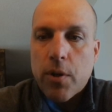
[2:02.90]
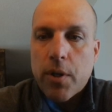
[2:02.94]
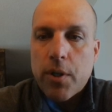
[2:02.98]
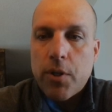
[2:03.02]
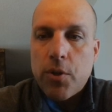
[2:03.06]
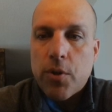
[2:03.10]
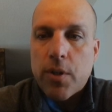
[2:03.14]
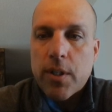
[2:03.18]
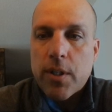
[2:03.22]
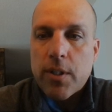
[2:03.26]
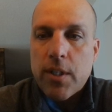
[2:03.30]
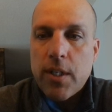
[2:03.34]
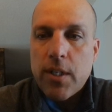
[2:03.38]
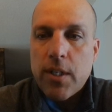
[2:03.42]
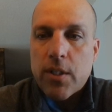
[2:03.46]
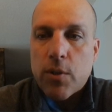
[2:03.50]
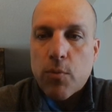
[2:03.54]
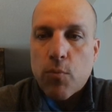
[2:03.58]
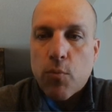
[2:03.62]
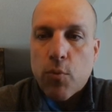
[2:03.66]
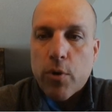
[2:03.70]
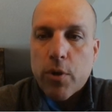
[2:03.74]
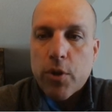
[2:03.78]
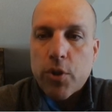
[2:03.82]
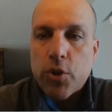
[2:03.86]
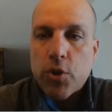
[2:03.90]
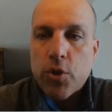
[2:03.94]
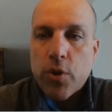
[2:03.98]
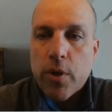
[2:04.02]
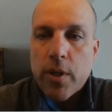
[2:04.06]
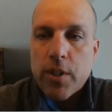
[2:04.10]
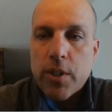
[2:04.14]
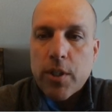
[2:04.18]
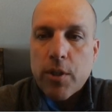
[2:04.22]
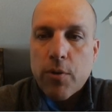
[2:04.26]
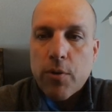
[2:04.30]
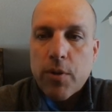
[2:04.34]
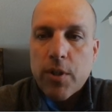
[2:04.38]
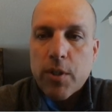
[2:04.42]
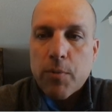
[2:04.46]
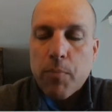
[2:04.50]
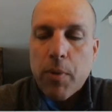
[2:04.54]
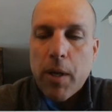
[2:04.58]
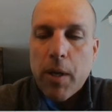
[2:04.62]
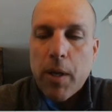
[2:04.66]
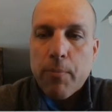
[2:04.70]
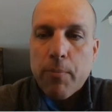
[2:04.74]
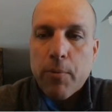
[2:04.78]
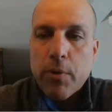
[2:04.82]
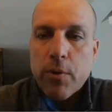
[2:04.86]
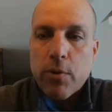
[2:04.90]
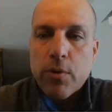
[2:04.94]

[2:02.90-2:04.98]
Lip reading: and you can see some word choice here in this paper.